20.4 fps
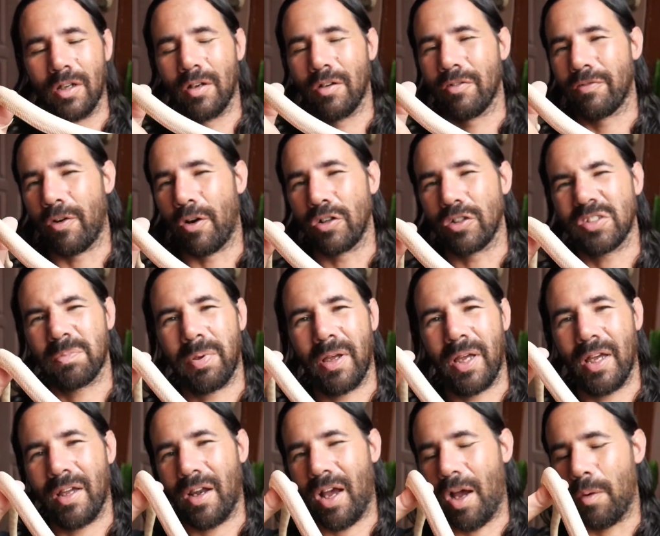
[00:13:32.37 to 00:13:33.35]
first
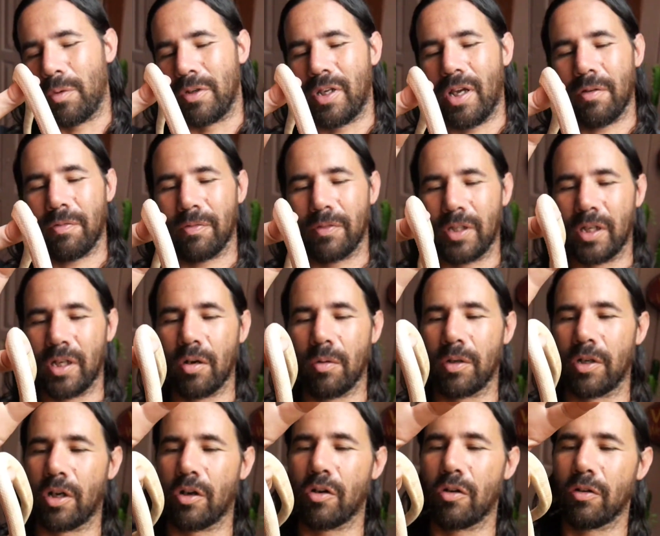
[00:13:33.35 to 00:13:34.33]
pet I would definitely go
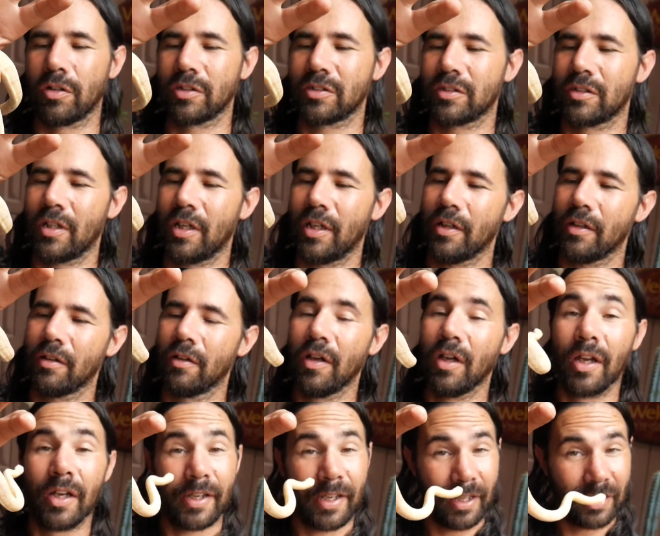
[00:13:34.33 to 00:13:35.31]
with a corn snake.
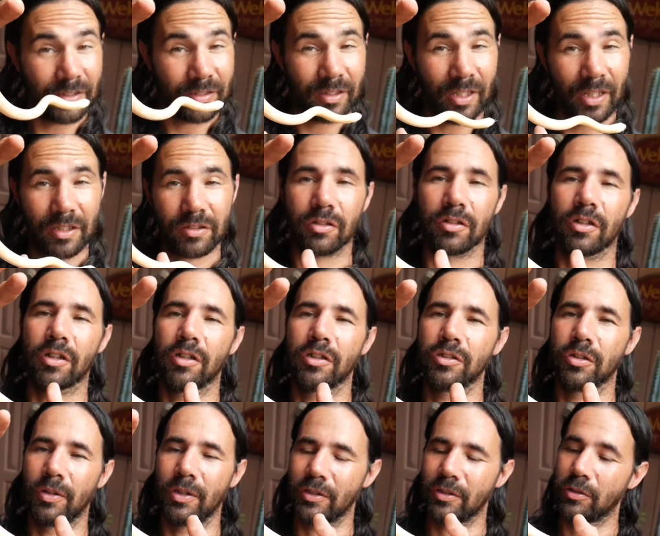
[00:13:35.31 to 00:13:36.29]
King snakes are a good
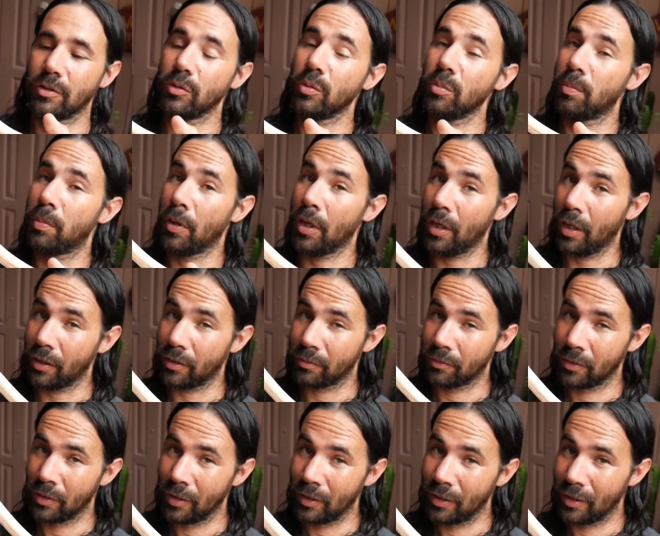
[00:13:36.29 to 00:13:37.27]
choice too, but
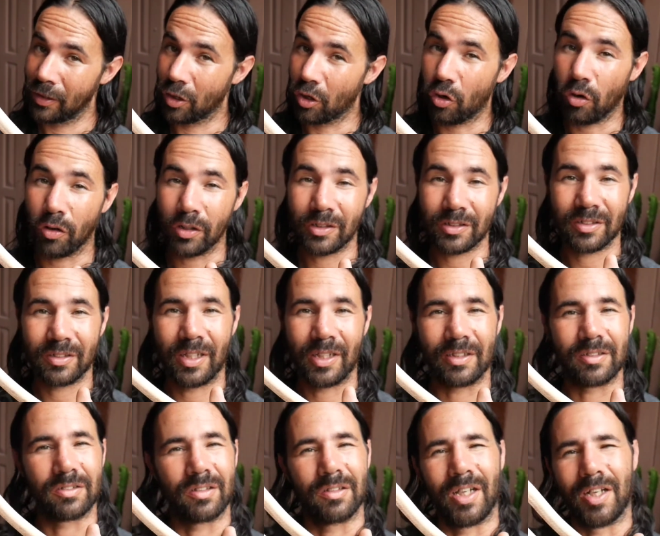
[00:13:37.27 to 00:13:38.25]
corn
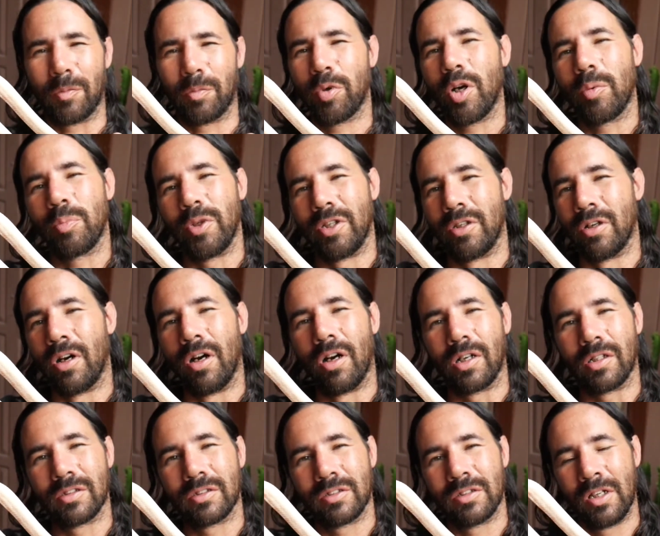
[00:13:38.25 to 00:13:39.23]
snakes are like puppy
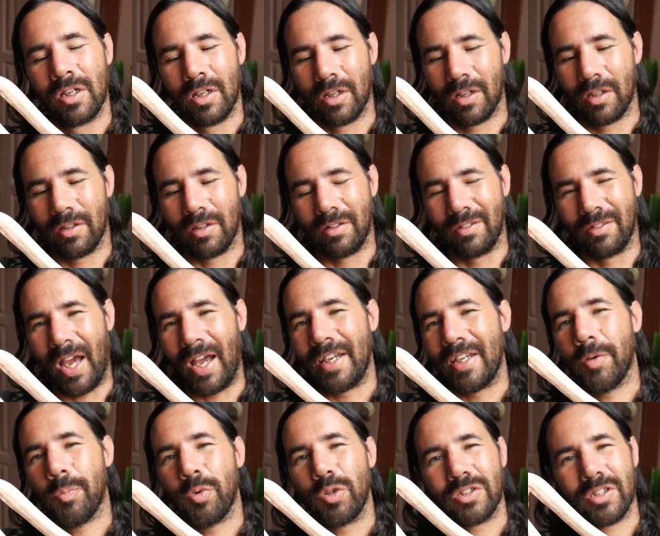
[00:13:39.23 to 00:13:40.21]
dogs.
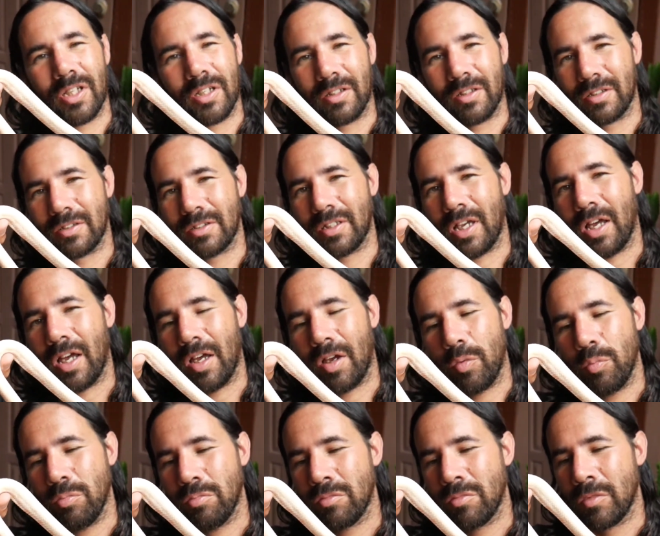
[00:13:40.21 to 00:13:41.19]
90% of the
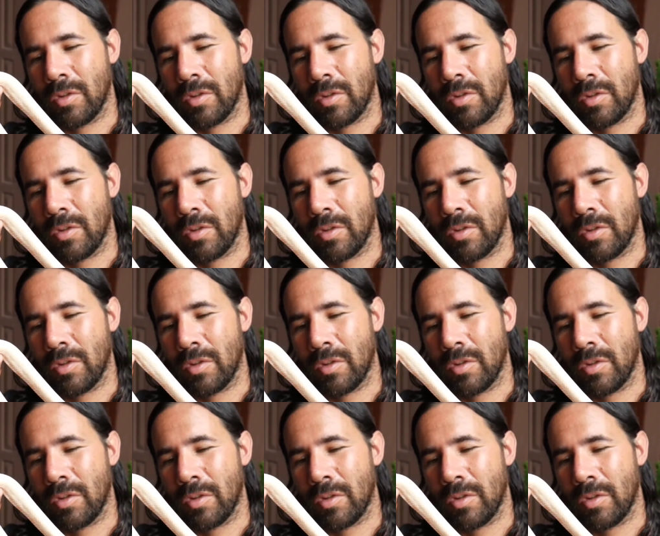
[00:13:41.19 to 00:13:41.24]
time